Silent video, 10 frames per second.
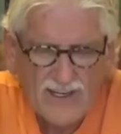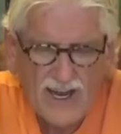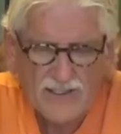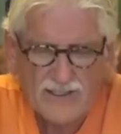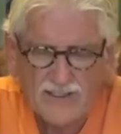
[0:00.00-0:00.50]

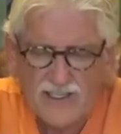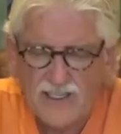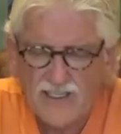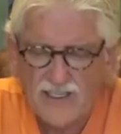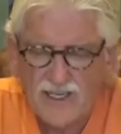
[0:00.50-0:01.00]
I took the
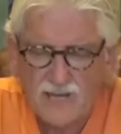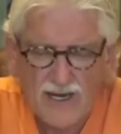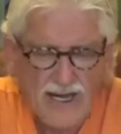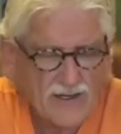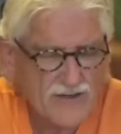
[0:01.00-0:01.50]
kidney and
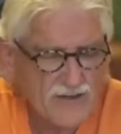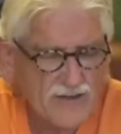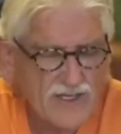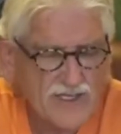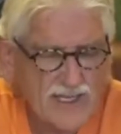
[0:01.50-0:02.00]
bladder
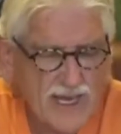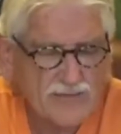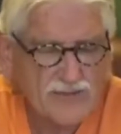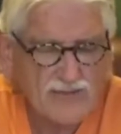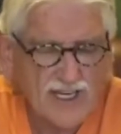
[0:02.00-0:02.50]
3
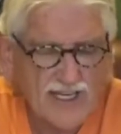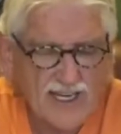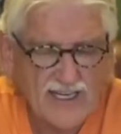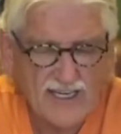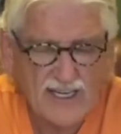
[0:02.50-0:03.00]
capsules and
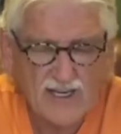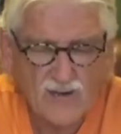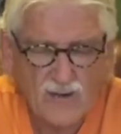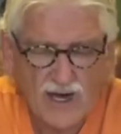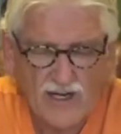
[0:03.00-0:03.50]
ate a lot
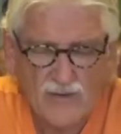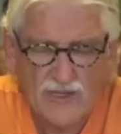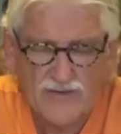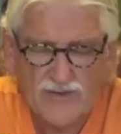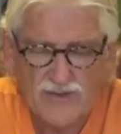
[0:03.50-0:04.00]
of
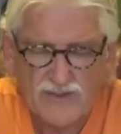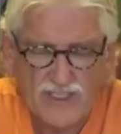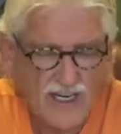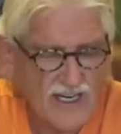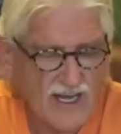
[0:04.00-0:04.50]
water-rich fruits
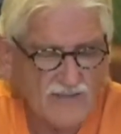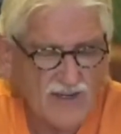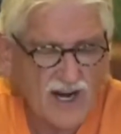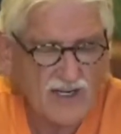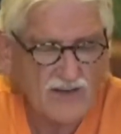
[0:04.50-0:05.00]
and a lot of
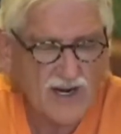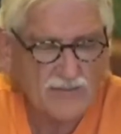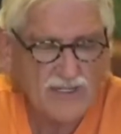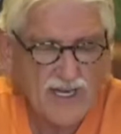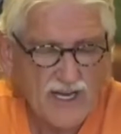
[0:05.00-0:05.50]
dark
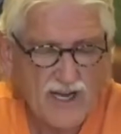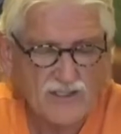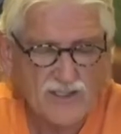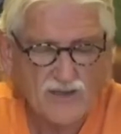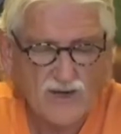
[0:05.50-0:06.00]
grapes. I
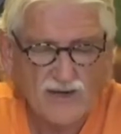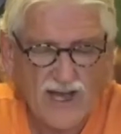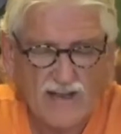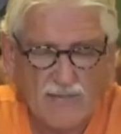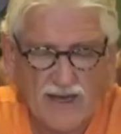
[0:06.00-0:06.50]
also know
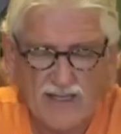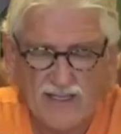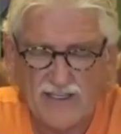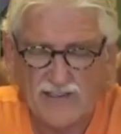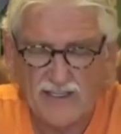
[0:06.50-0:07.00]
now that my
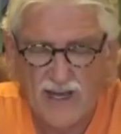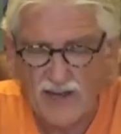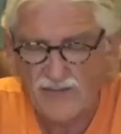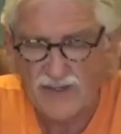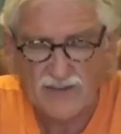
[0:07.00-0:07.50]
kidneys are
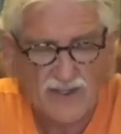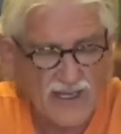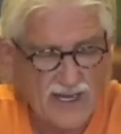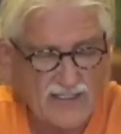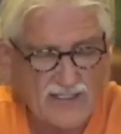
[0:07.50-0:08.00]
not
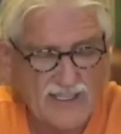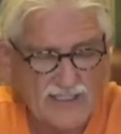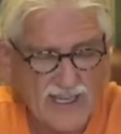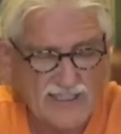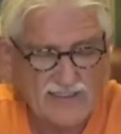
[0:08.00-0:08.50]
filtering. I did the
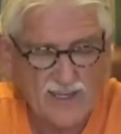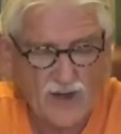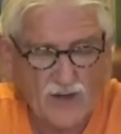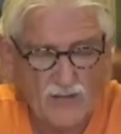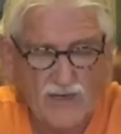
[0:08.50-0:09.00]
test at
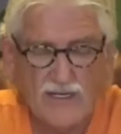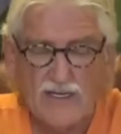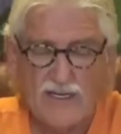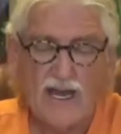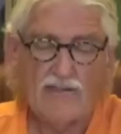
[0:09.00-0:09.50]
home,
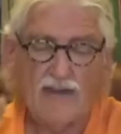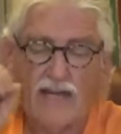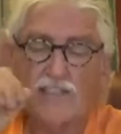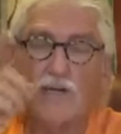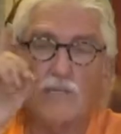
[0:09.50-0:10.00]
and
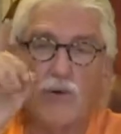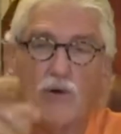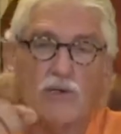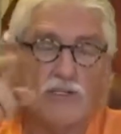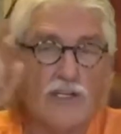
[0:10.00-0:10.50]
that's
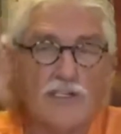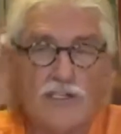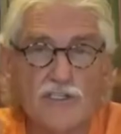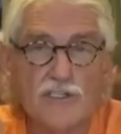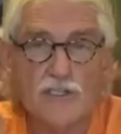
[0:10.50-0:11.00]
important.
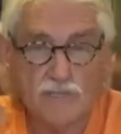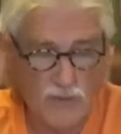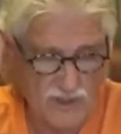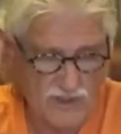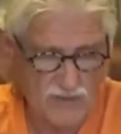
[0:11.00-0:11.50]
Good girl,
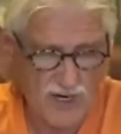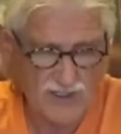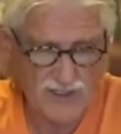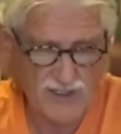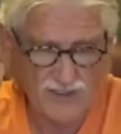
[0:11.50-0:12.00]
boy,
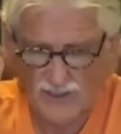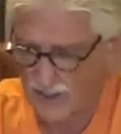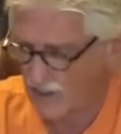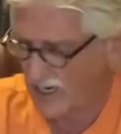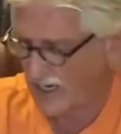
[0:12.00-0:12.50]
smart girl
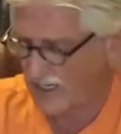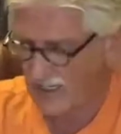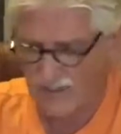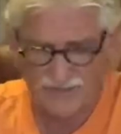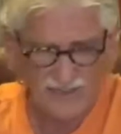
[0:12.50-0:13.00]
here. I
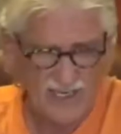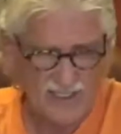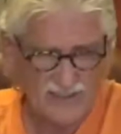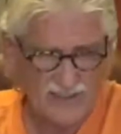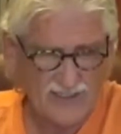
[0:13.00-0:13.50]
love
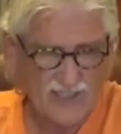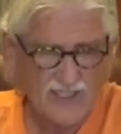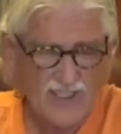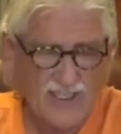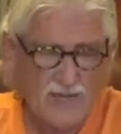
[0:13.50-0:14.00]
that.
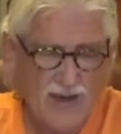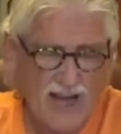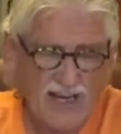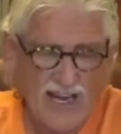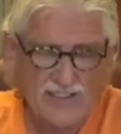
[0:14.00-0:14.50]
In
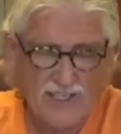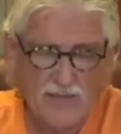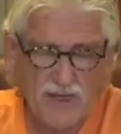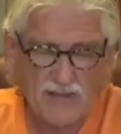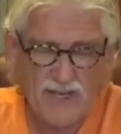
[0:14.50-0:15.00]
my last
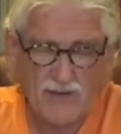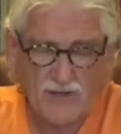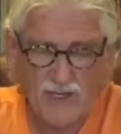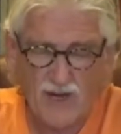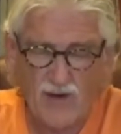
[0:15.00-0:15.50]
email down
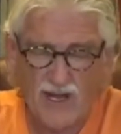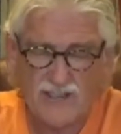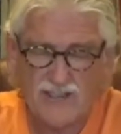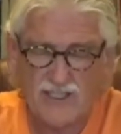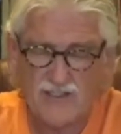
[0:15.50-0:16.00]
below, I
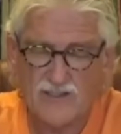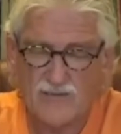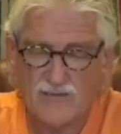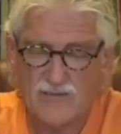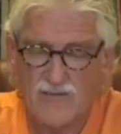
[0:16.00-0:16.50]
sent
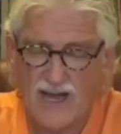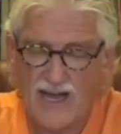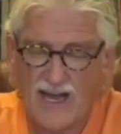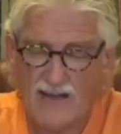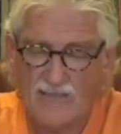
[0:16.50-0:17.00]
to
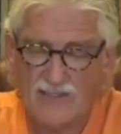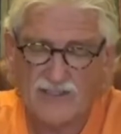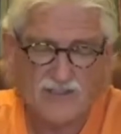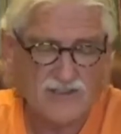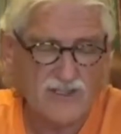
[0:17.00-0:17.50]
my eye
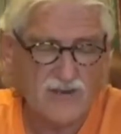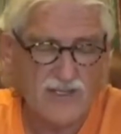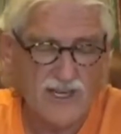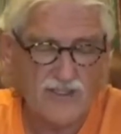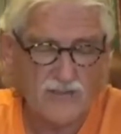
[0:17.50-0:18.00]
pictures, so
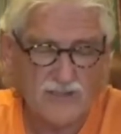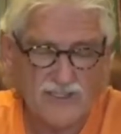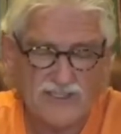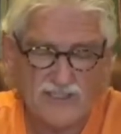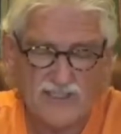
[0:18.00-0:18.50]
can you
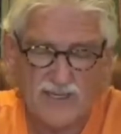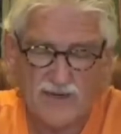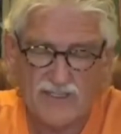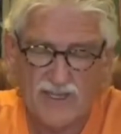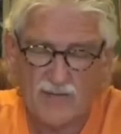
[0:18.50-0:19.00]
please see
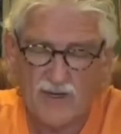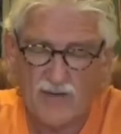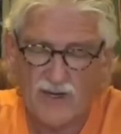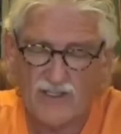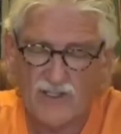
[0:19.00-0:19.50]
them and tell me
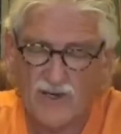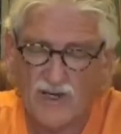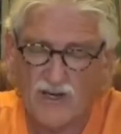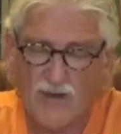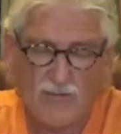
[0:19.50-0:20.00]
what is
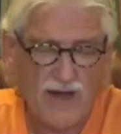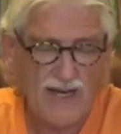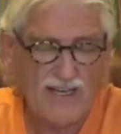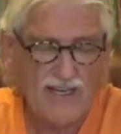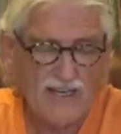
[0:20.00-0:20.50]
going on in my
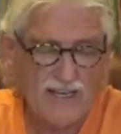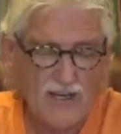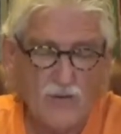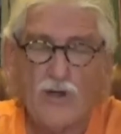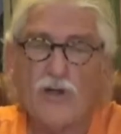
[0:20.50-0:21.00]
body?
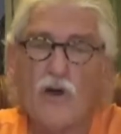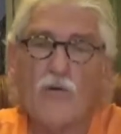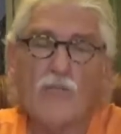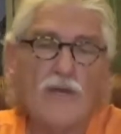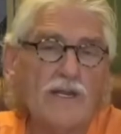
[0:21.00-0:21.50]
Well, you
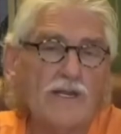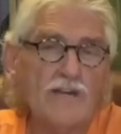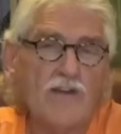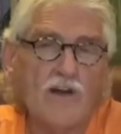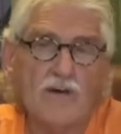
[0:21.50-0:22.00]
know
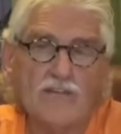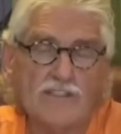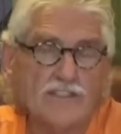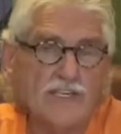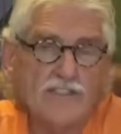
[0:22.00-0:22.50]
immediately, though, on the
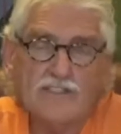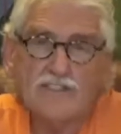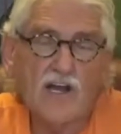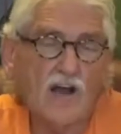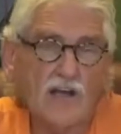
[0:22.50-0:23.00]
skin, this
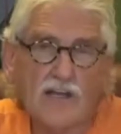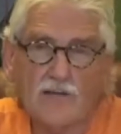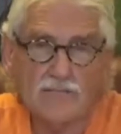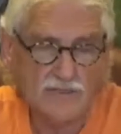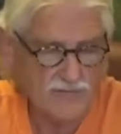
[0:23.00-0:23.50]
is all lymph.